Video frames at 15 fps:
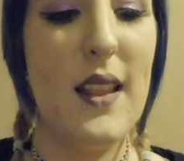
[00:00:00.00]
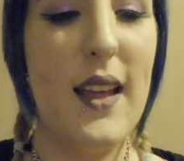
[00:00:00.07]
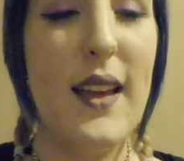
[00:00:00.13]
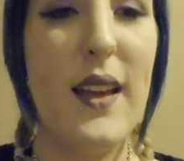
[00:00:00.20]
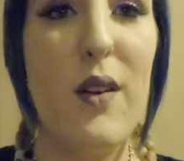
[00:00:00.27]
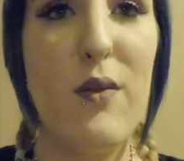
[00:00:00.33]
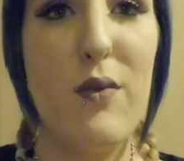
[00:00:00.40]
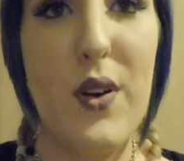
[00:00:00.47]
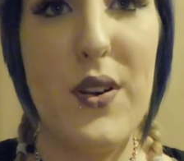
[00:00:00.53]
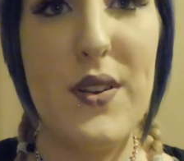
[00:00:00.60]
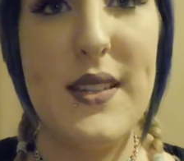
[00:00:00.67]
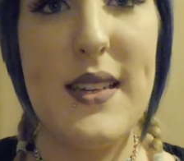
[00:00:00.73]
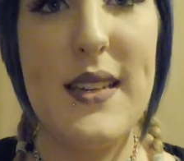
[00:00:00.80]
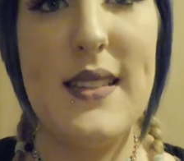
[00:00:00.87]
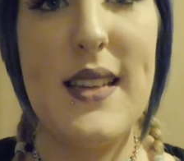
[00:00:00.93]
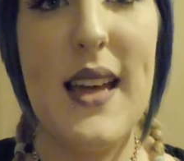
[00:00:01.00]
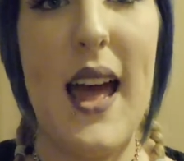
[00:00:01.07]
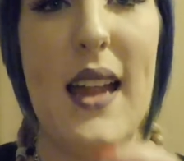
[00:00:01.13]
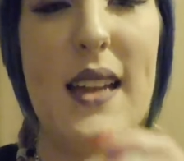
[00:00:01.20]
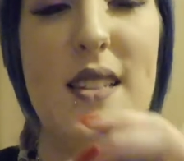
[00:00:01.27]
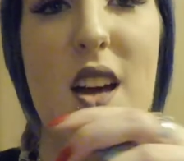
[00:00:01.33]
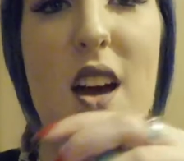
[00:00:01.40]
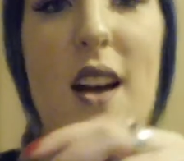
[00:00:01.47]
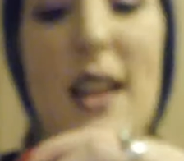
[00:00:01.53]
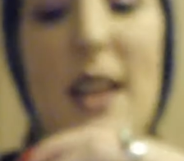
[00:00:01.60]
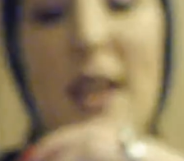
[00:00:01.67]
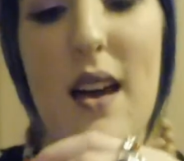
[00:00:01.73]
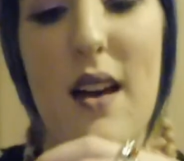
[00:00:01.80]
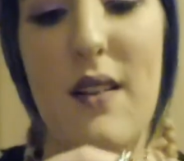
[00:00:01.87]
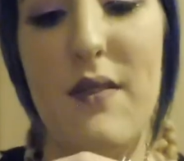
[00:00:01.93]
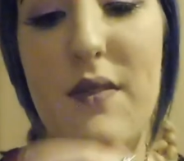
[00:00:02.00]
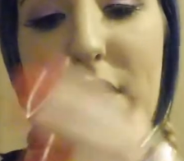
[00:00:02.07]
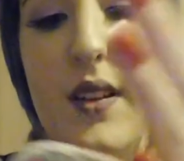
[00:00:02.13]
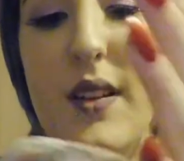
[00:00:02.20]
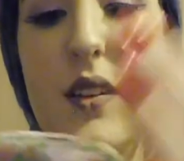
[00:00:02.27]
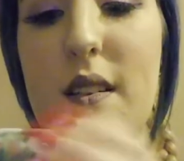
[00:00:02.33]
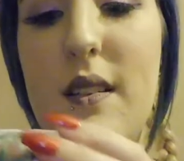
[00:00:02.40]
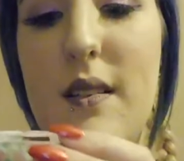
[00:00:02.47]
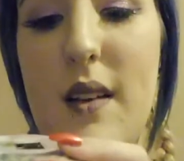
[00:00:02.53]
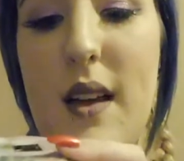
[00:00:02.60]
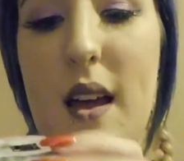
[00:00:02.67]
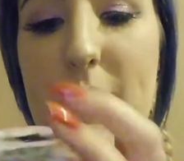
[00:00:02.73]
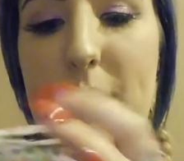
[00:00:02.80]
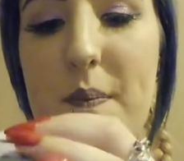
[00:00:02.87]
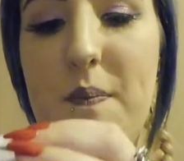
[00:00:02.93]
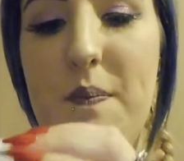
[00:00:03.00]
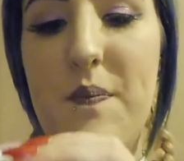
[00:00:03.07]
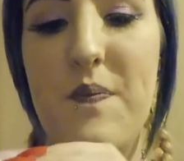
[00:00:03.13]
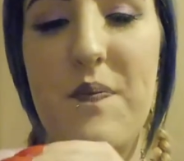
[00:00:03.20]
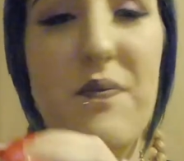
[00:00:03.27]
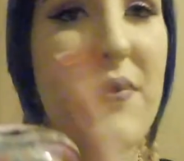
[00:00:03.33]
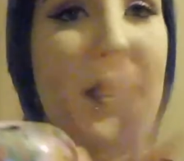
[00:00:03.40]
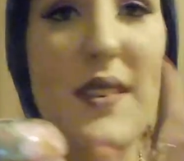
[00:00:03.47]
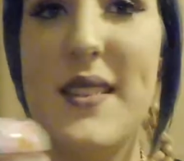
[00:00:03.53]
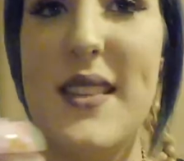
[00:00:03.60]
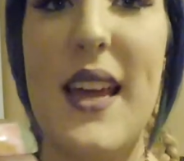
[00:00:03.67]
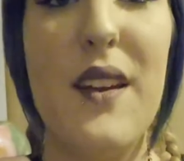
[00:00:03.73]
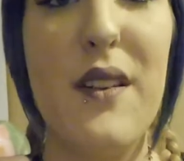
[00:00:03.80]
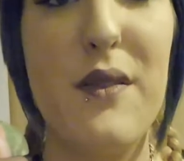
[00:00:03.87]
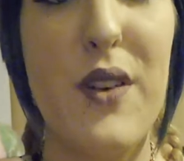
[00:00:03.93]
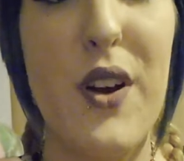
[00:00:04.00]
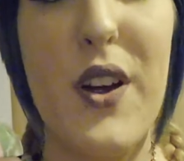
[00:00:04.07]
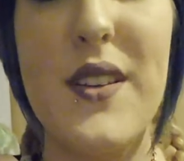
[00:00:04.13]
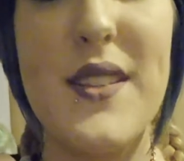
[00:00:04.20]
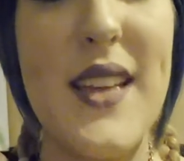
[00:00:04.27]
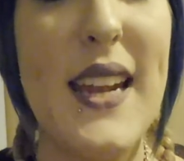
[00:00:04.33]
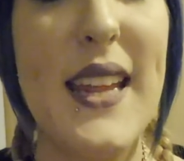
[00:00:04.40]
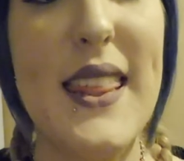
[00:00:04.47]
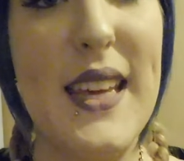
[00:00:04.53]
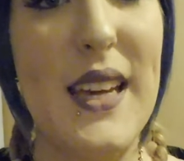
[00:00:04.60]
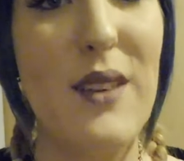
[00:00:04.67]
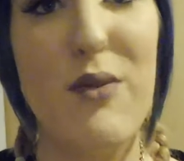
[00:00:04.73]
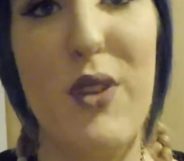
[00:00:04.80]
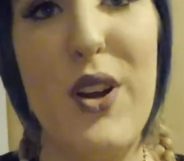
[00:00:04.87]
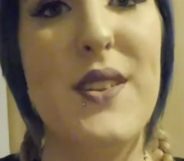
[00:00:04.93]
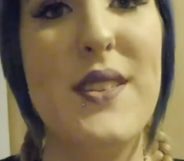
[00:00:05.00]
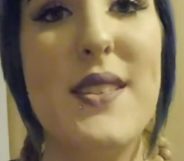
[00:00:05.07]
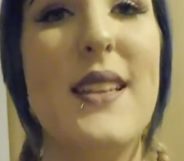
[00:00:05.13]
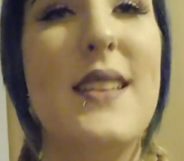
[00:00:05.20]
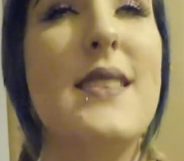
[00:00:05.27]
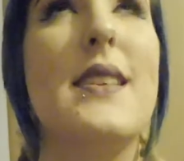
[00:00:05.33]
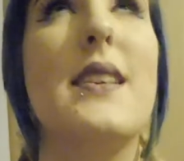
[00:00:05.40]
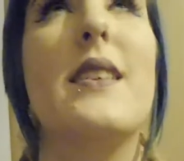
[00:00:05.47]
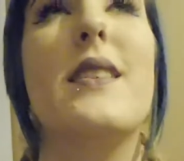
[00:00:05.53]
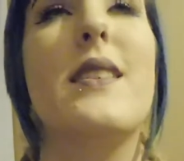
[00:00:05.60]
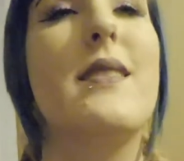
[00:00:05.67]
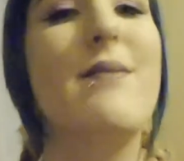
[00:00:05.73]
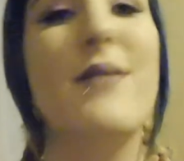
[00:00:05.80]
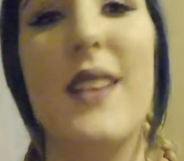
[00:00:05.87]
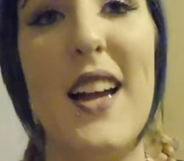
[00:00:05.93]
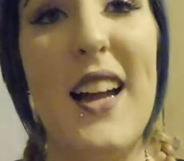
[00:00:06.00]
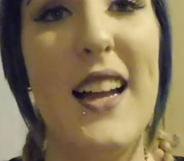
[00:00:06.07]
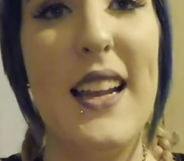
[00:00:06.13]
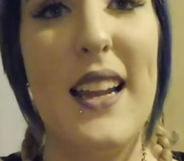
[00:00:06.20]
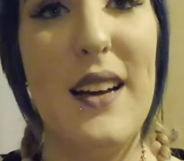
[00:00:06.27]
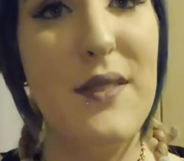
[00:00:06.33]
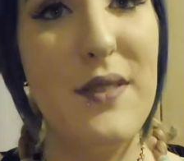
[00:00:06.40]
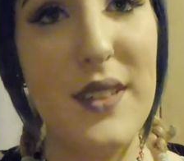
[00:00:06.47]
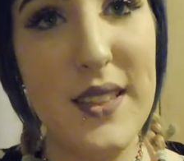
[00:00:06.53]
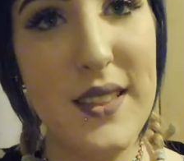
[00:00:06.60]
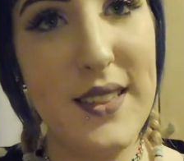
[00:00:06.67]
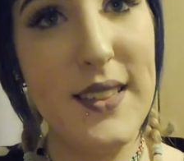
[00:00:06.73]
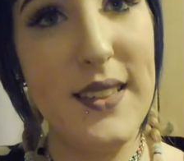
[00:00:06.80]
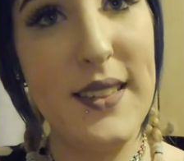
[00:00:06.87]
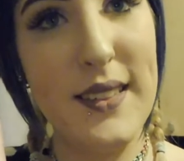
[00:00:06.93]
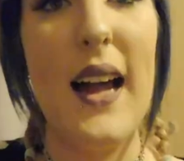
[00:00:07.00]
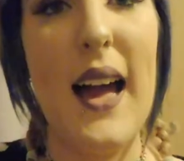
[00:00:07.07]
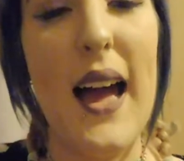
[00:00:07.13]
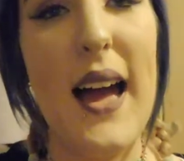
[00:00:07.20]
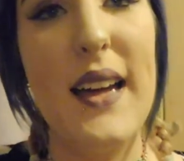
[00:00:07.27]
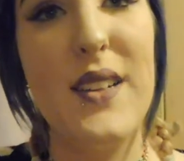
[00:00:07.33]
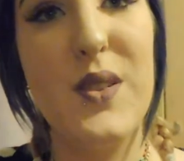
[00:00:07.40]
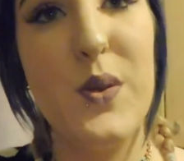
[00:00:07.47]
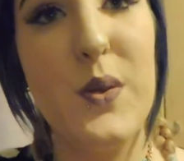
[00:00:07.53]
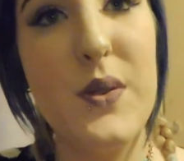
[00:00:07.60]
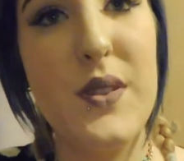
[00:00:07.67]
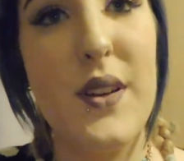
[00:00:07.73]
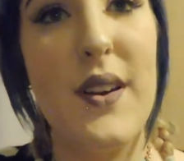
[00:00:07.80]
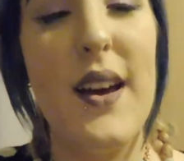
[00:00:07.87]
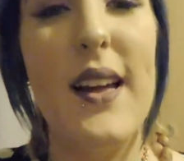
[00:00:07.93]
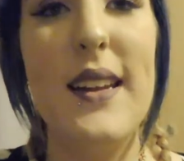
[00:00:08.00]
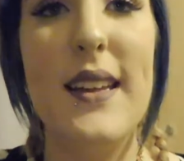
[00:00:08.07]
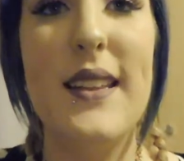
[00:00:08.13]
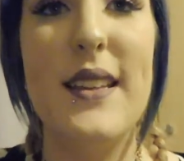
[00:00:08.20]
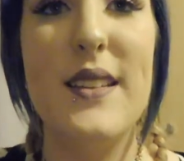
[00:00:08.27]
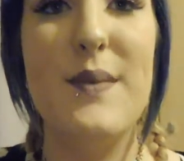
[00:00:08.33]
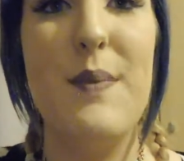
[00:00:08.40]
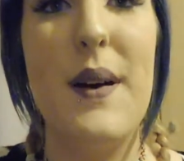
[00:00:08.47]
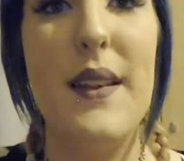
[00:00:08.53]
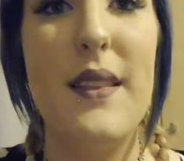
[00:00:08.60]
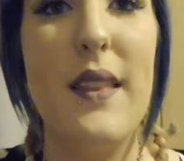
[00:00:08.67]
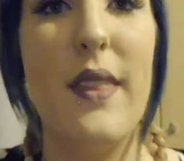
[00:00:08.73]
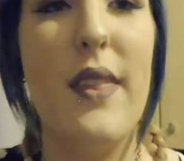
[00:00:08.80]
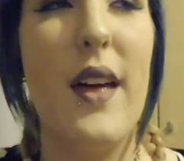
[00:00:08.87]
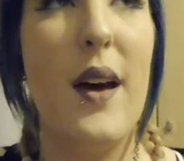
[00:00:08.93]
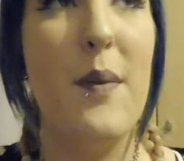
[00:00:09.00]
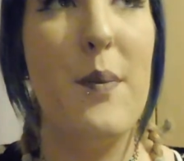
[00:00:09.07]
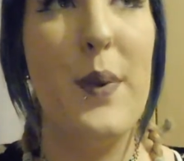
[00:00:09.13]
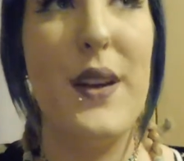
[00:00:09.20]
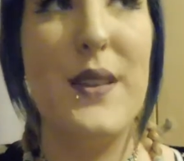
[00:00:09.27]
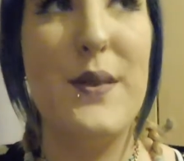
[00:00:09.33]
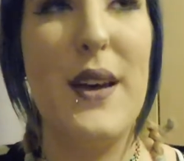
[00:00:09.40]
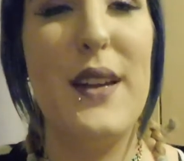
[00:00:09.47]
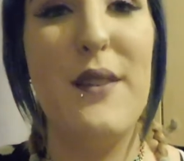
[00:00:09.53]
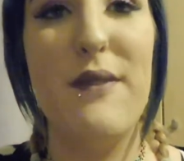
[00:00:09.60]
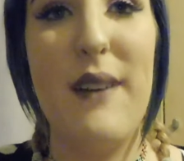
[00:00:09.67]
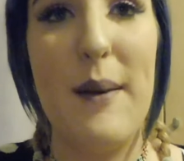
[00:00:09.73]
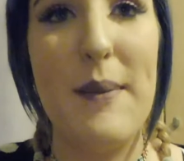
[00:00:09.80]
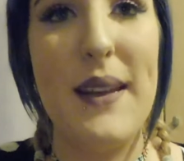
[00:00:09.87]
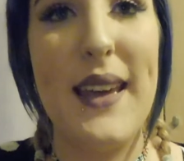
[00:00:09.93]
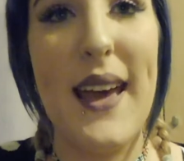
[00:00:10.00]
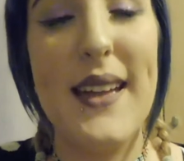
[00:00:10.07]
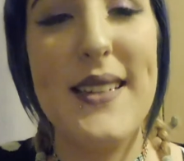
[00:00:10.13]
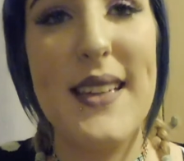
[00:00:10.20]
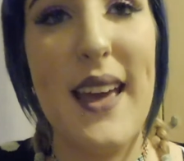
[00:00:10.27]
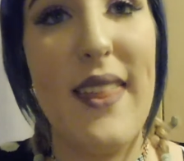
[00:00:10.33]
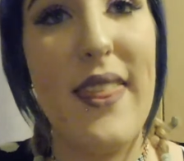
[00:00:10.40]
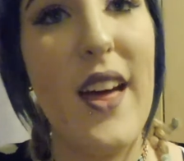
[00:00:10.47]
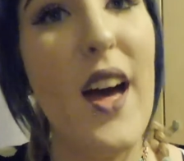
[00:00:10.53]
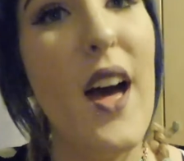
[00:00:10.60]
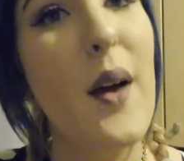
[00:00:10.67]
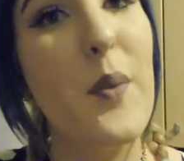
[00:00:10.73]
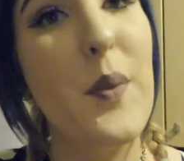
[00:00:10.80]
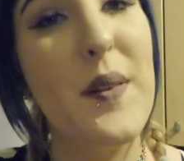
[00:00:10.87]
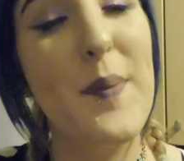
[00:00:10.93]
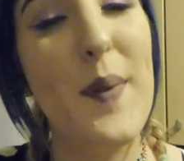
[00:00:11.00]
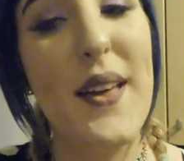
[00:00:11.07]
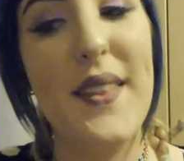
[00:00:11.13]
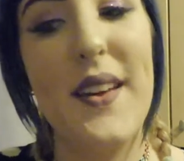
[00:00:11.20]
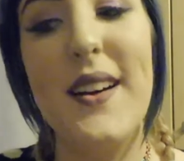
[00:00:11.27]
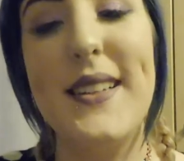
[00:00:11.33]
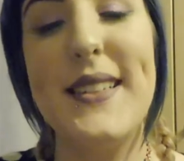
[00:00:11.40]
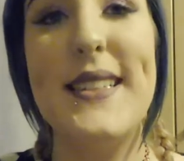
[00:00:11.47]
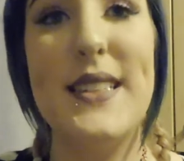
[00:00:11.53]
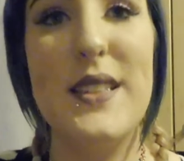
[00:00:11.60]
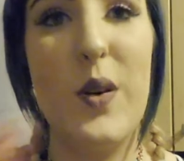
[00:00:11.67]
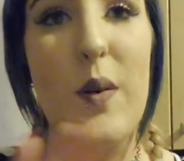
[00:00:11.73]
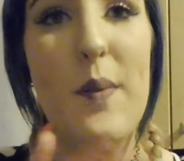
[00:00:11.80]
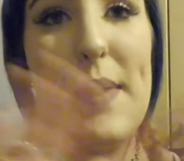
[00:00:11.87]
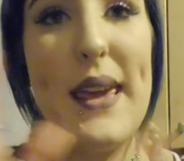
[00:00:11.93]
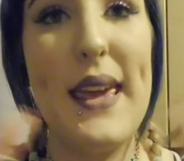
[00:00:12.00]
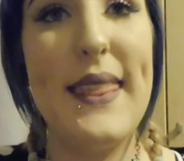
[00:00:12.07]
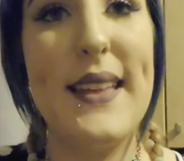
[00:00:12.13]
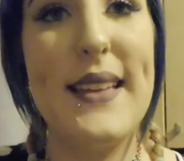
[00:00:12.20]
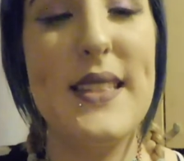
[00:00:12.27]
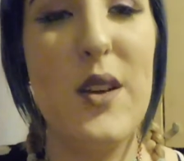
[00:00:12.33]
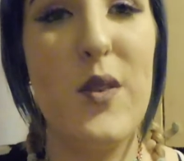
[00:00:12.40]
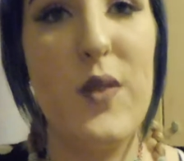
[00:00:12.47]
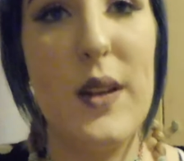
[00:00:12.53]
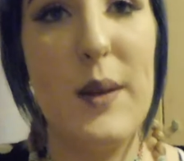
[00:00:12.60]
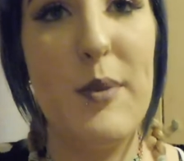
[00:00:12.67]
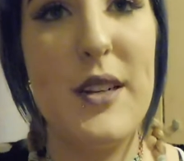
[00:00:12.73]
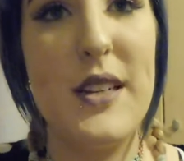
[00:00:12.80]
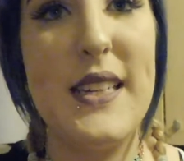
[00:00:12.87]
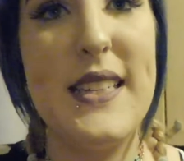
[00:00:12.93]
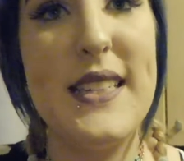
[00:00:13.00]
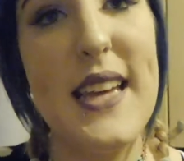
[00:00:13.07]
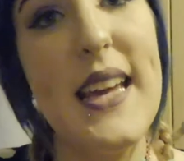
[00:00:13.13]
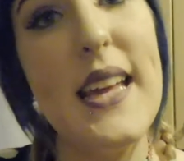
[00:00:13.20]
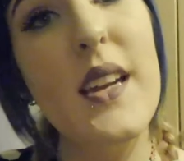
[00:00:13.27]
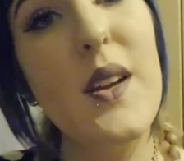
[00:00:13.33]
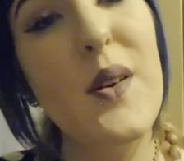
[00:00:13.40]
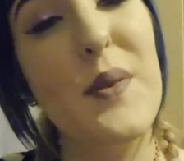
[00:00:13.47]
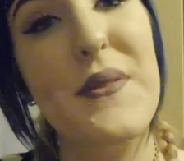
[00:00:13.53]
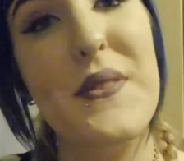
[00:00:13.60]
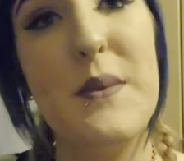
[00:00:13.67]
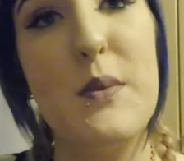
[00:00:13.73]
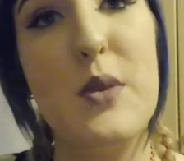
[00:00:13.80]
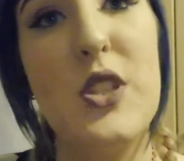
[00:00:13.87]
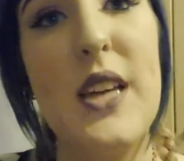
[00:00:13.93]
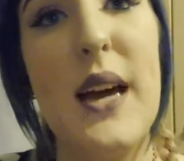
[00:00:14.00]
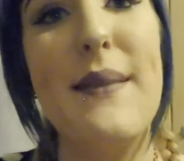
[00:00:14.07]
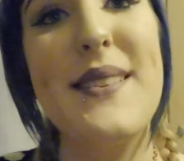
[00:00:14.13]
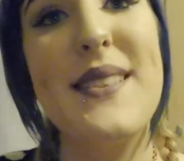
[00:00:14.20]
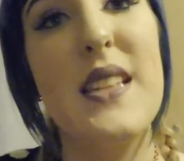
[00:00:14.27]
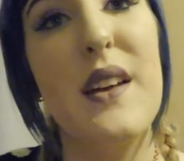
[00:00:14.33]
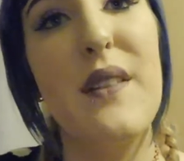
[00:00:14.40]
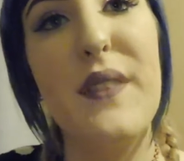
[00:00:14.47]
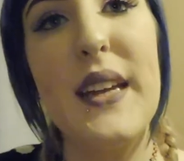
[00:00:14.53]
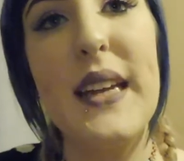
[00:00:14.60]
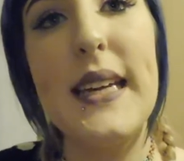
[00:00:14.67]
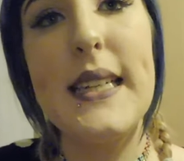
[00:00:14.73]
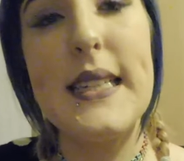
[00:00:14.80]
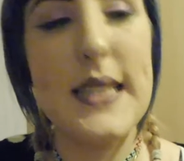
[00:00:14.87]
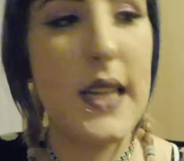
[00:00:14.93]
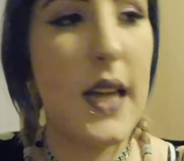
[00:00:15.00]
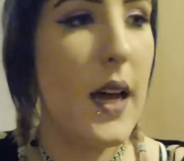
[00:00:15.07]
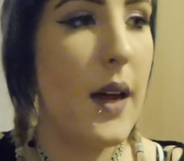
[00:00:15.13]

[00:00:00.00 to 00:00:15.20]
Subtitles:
like roses, and I love the scent of rose, anything rose scented, I love. And also earlier this month, because we had a family get together, one of my other aunties got me this really pretty tin with some shower stuff in it.